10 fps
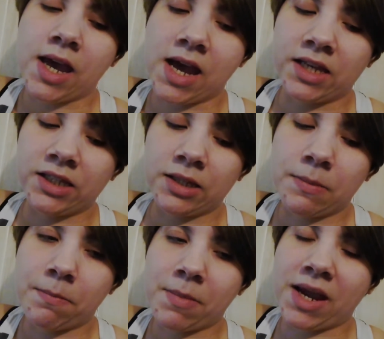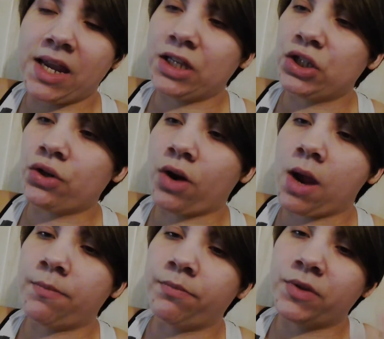as my
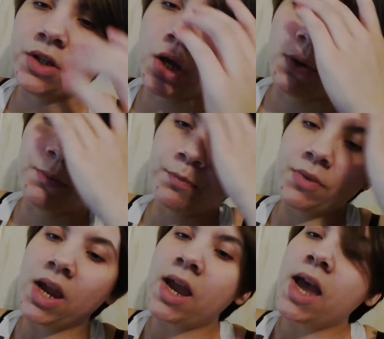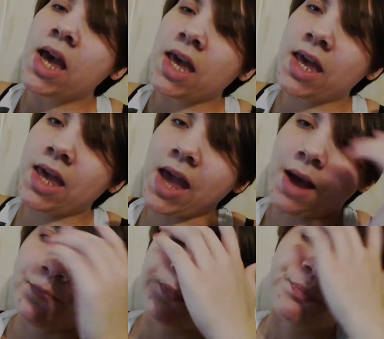Instagram. So, yeah.